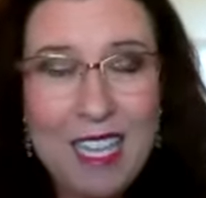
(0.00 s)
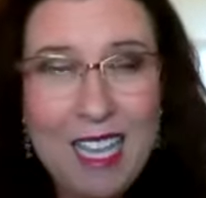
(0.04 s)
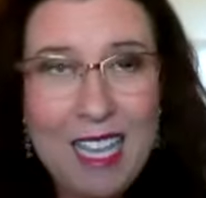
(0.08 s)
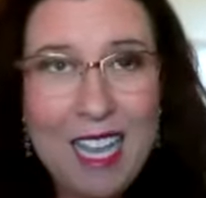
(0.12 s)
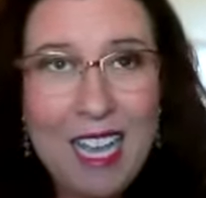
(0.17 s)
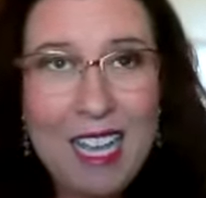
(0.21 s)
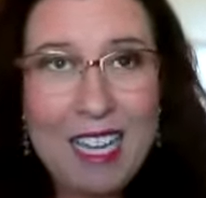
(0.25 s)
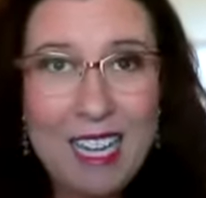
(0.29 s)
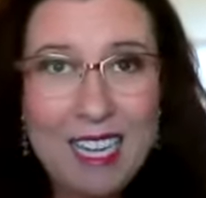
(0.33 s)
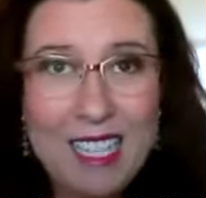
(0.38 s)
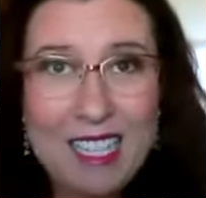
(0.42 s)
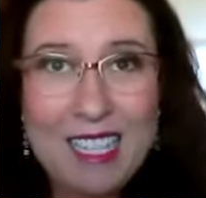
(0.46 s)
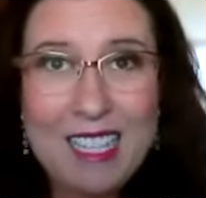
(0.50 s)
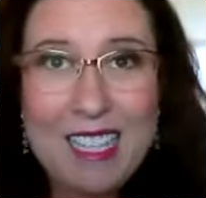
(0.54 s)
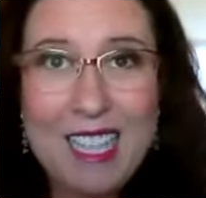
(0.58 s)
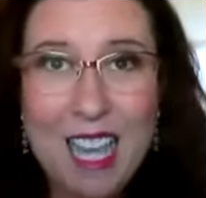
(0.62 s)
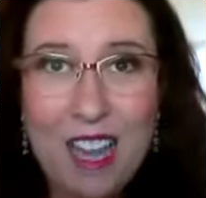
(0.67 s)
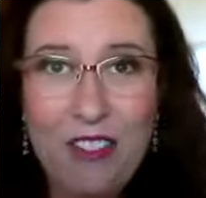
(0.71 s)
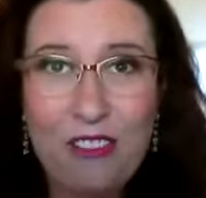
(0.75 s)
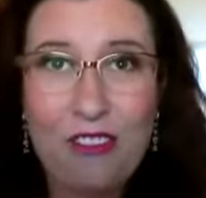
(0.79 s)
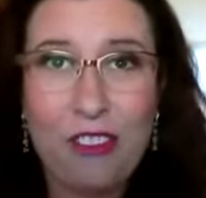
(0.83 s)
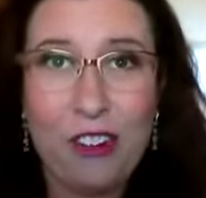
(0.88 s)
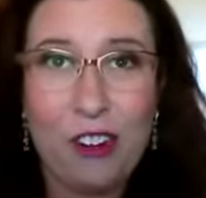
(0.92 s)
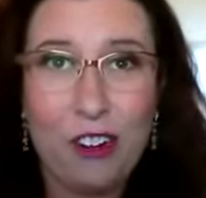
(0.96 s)
And I did
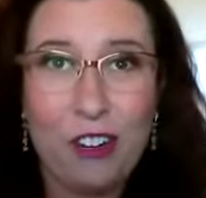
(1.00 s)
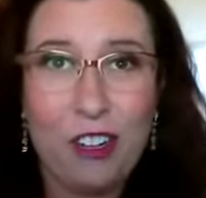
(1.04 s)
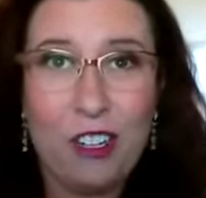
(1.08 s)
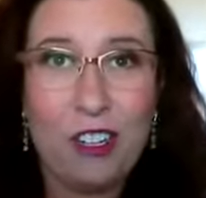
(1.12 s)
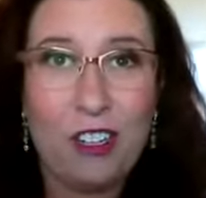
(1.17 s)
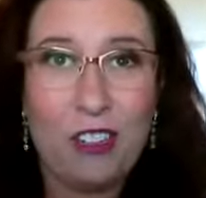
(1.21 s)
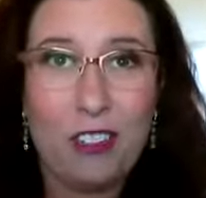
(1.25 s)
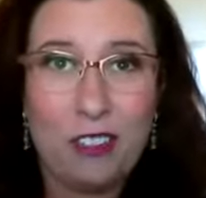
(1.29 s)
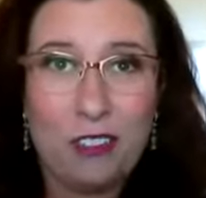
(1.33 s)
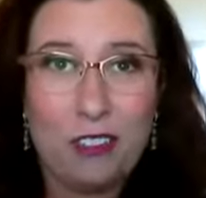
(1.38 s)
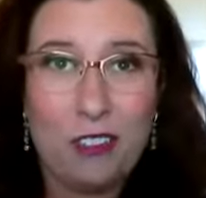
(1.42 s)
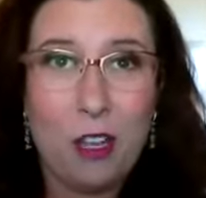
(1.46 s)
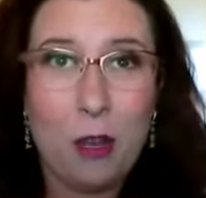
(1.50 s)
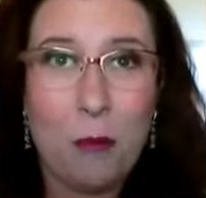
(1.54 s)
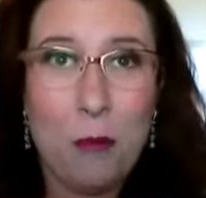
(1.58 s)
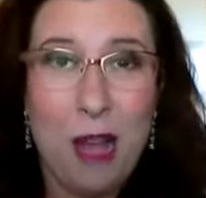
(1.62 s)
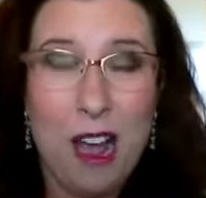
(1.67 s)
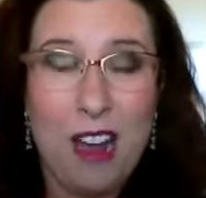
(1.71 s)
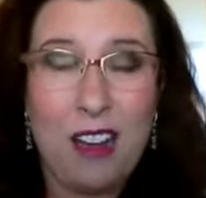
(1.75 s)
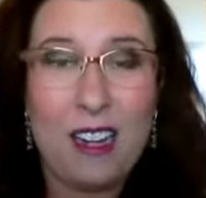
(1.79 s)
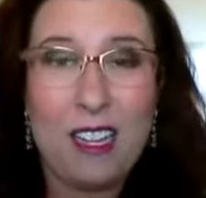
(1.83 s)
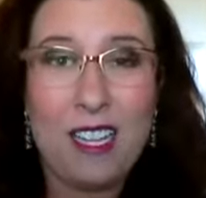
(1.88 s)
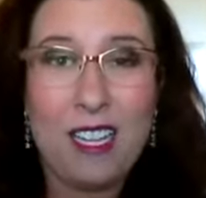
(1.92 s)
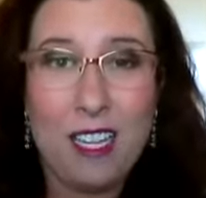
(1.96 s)
that for
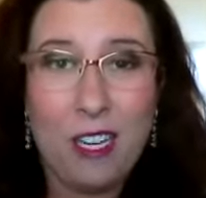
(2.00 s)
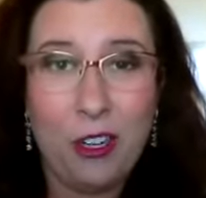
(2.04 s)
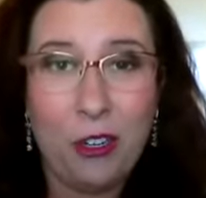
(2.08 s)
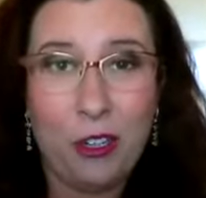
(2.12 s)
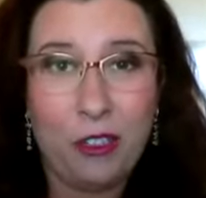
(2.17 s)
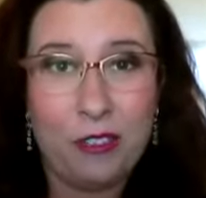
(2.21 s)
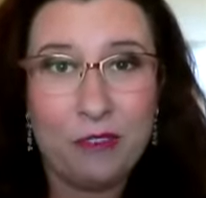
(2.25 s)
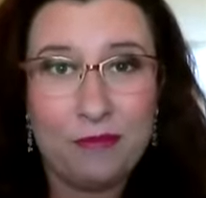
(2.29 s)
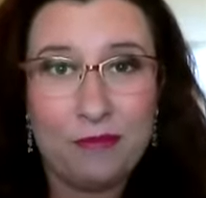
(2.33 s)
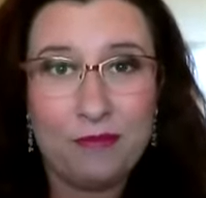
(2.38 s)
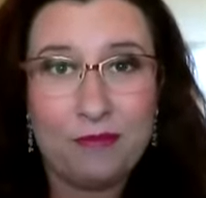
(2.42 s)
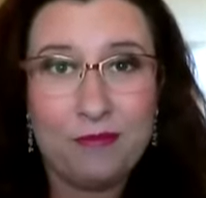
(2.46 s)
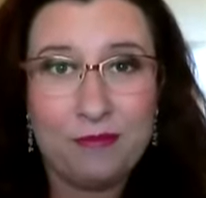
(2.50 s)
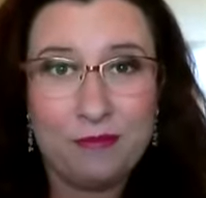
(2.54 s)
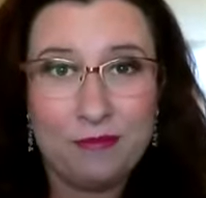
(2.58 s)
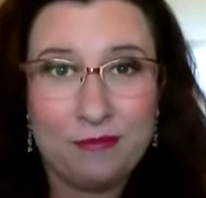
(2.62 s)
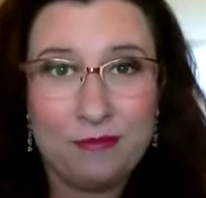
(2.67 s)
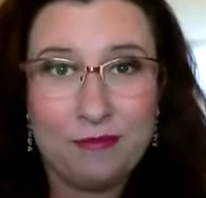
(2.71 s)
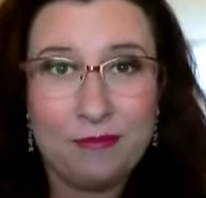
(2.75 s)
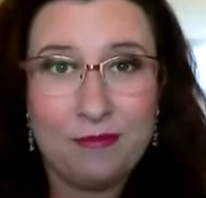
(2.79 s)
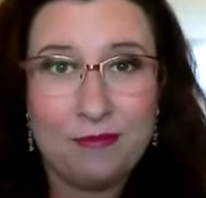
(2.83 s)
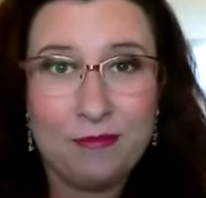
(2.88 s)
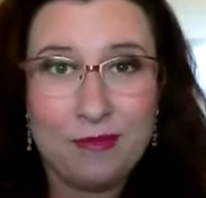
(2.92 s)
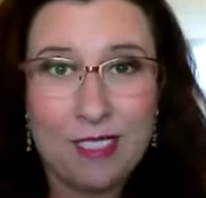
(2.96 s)
about a year.
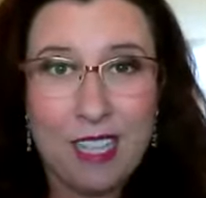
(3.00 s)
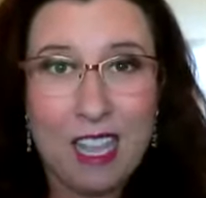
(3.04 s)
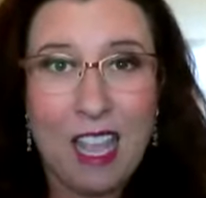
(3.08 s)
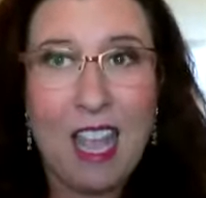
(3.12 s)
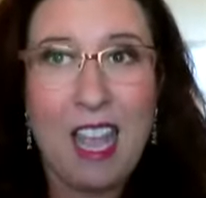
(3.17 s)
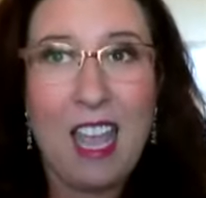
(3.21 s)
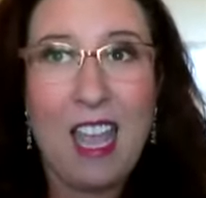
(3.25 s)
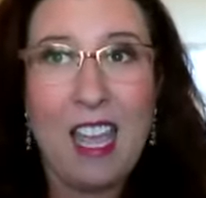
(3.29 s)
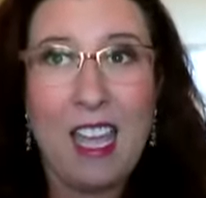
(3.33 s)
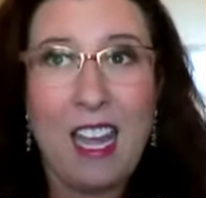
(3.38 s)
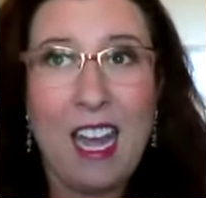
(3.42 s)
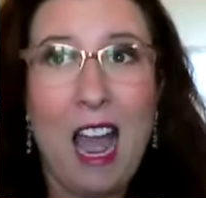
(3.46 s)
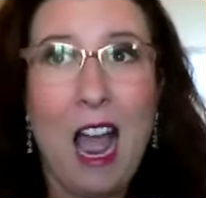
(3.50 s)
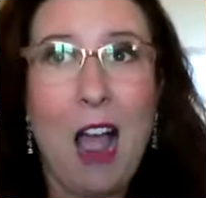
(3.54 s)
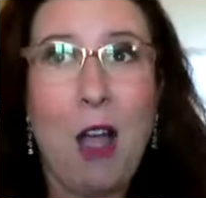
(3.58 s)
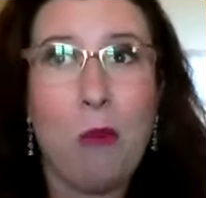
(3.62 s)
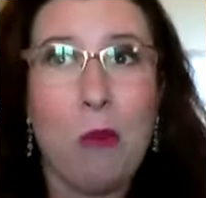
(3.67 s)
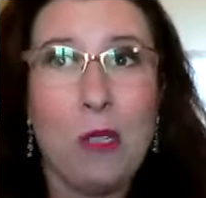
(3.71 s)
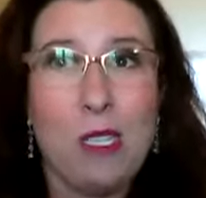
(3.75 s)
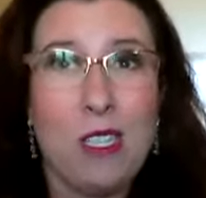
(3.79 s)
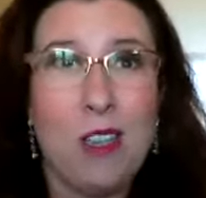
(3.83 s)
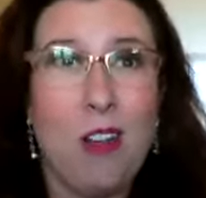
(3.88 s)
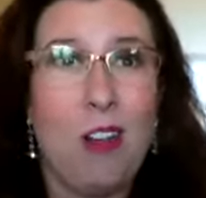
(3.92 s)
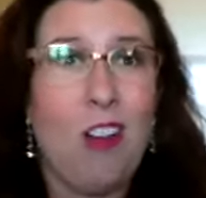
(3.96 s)
And I
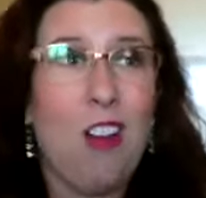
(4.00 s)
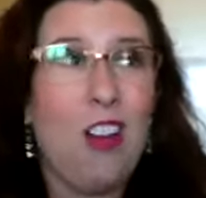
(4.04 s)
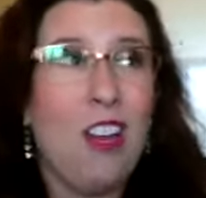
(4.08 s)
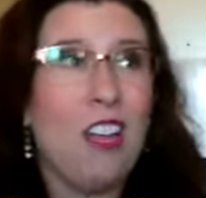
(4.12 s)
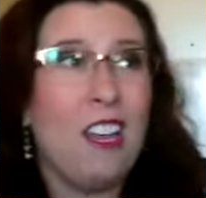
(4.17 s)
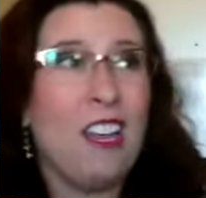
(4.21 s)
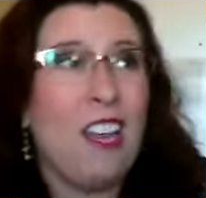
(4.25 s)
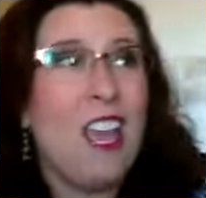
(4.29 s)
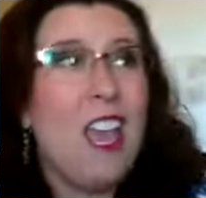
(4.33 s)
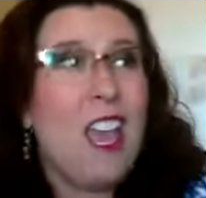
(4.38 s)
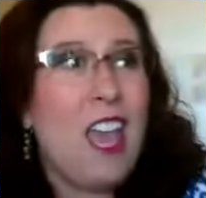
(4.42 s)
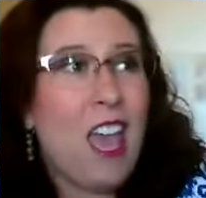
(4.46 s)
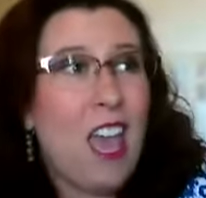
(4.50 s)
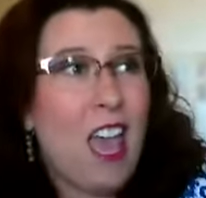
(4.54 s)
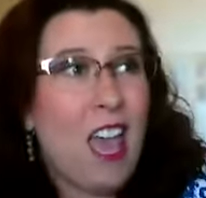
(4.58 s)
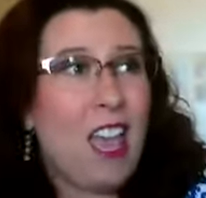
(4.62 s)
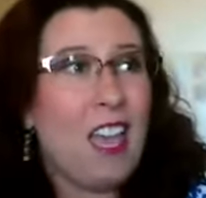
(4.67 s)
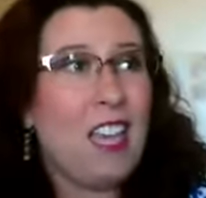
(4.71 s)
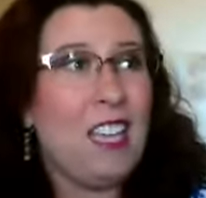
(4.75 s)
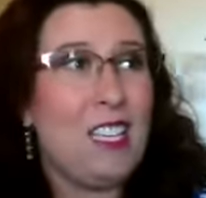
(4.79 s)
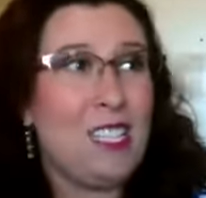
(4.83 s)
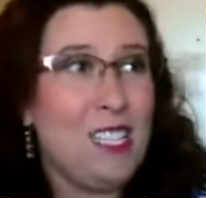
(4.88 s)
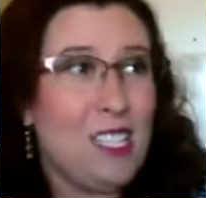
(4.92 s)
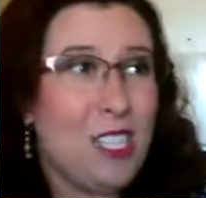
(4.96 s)
was on
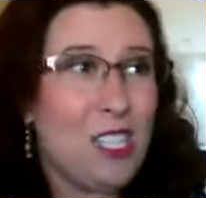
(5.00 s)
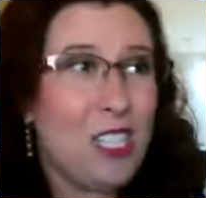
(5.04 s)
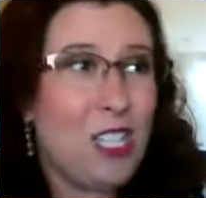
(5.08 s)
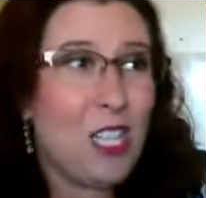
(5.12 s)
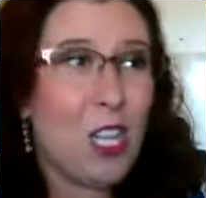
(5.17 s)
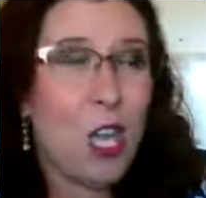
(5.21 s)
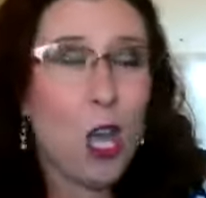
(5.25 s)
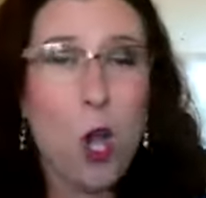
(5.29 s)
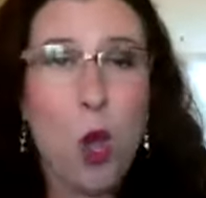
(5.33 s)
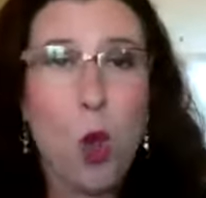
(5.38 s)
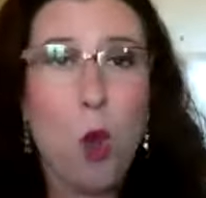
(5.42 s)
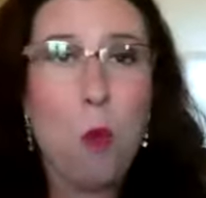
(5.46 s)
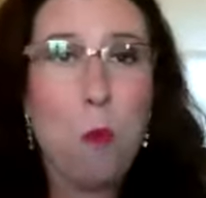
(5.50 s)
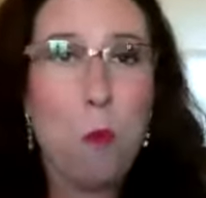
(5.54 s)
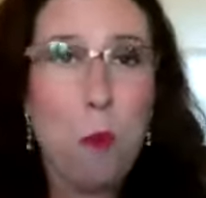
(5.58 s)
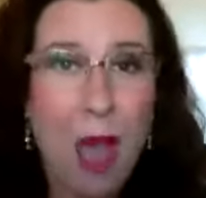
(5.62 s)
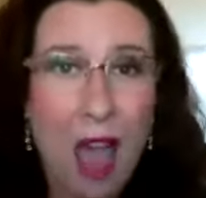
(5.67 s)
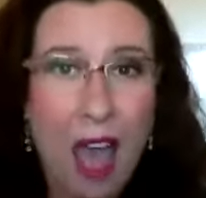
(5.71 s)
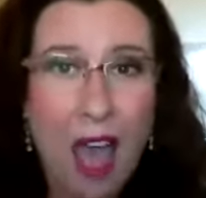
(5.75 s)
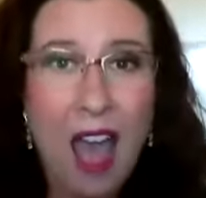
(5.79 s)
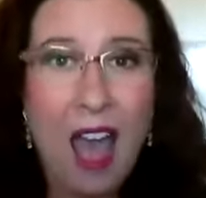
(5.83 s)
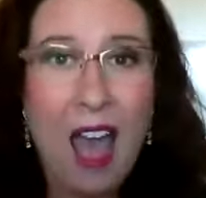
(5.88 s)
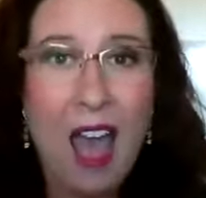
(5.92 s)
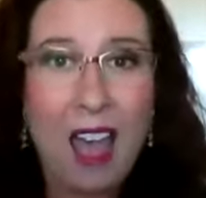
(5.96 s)
a slow
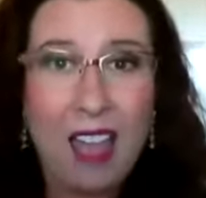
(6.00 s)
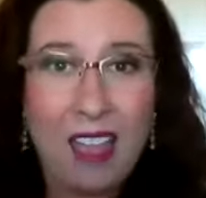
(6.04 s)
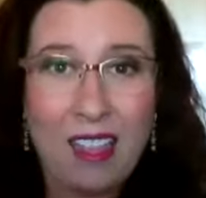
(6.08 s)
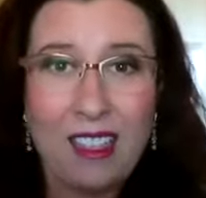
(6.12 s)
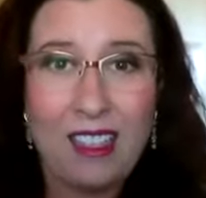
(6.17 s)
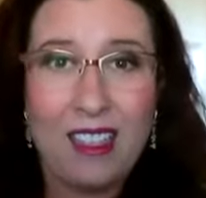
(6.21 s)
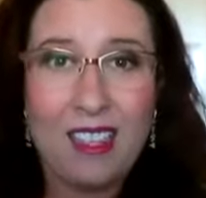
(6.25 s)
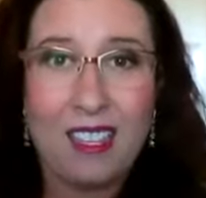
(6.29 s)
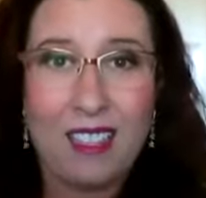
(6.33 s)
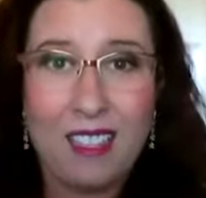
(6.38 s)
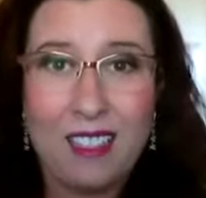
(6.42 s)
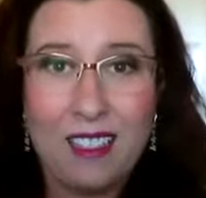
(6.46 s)
path